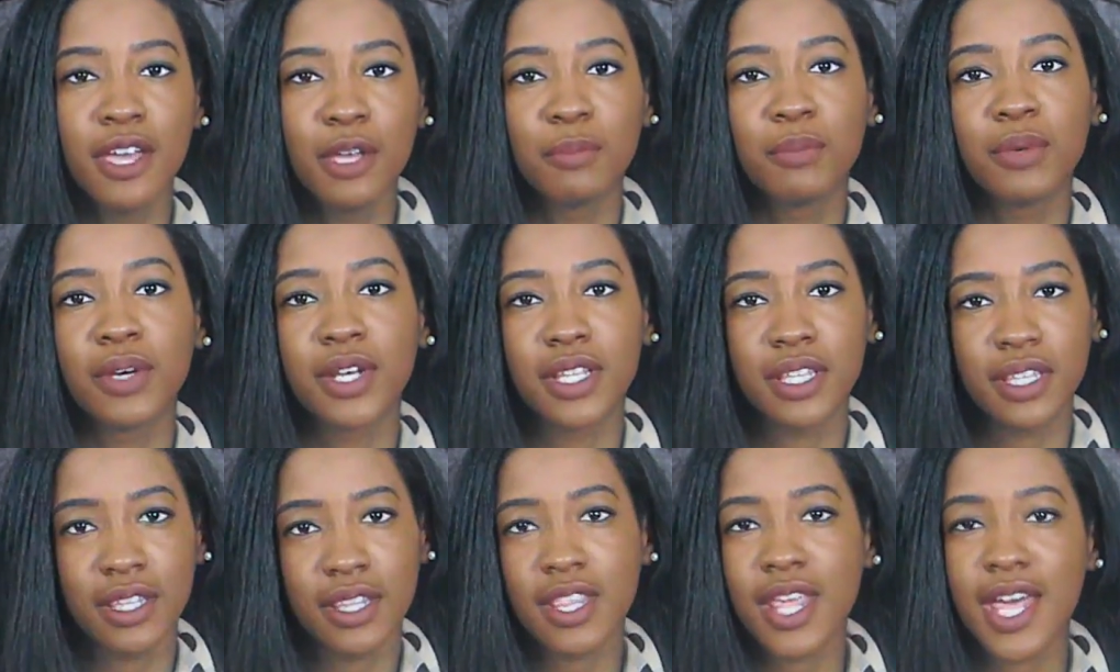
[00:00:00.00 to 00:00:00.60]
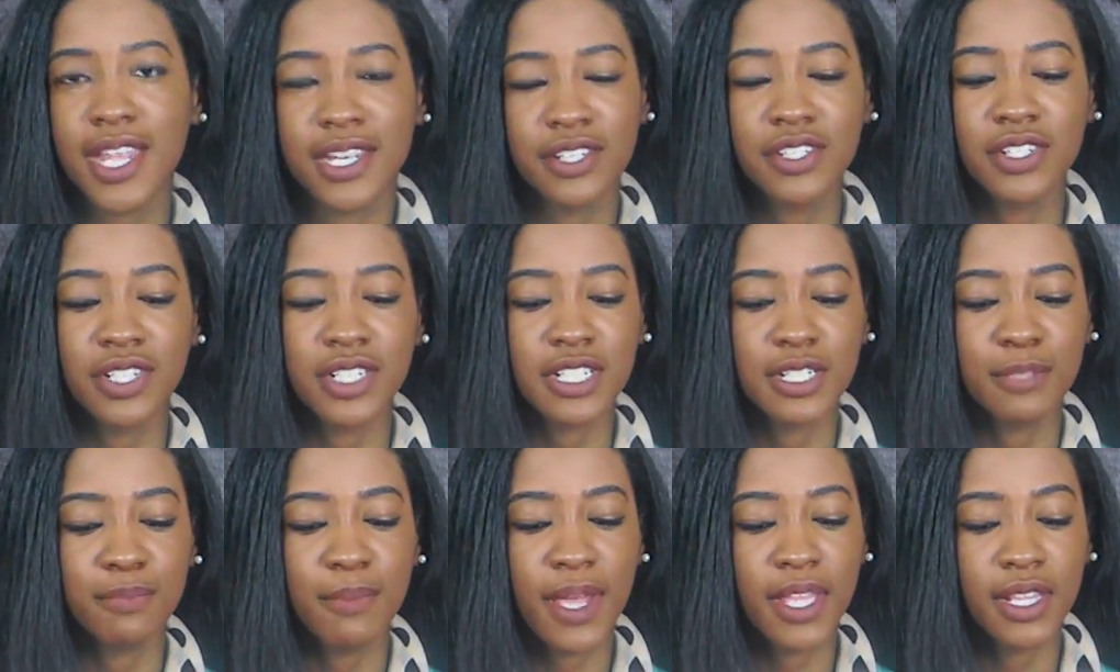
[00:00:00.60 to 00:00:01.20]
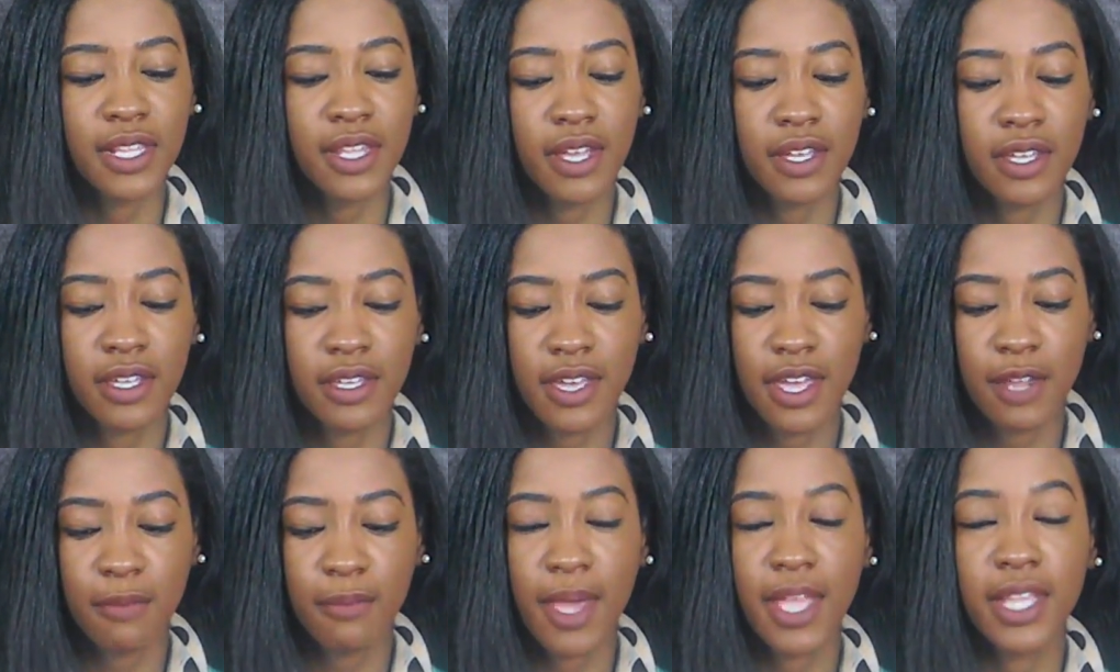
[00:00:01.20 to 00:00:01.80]
But that's just my luck
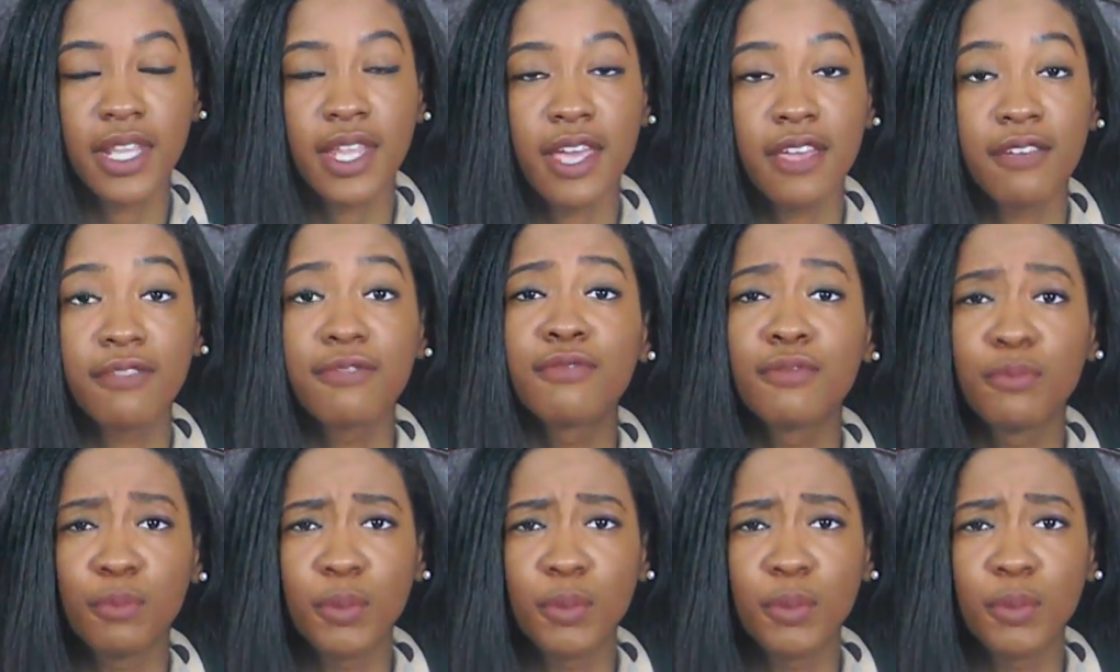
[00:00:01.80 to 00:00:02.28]
and my life,